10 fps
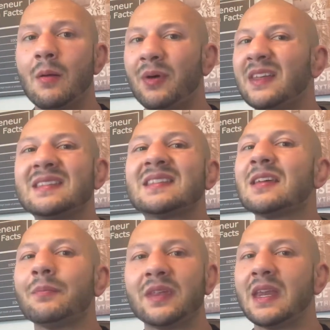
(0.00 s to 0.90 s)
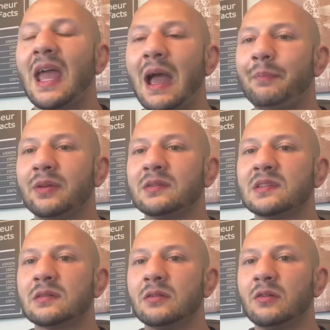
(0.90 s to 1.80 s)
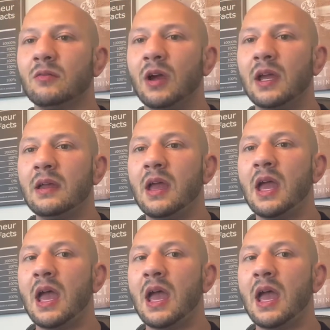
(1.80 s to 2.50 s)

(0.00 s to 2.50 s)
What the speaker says: But then something happens, right?